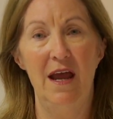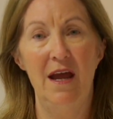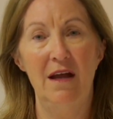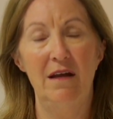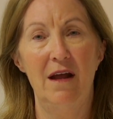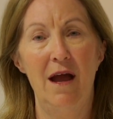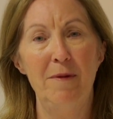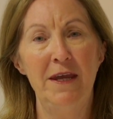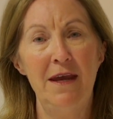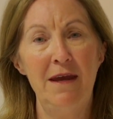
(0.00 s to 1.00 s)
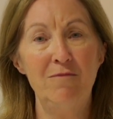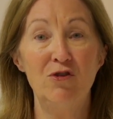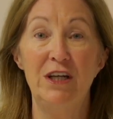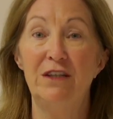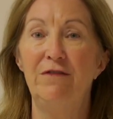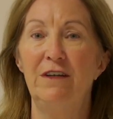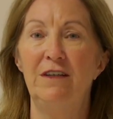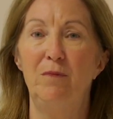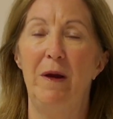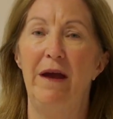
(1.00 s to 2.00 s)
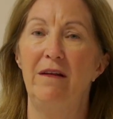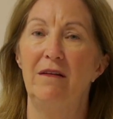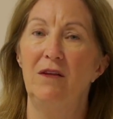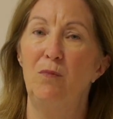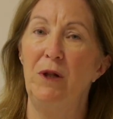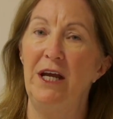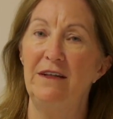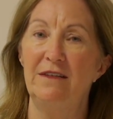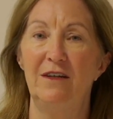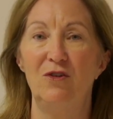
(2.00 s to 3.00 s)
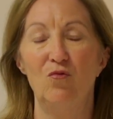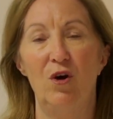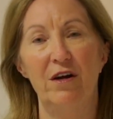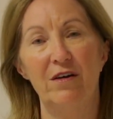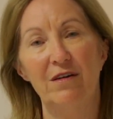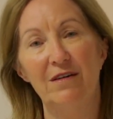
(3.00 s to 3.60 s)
and I became transfixed by the plants underwater,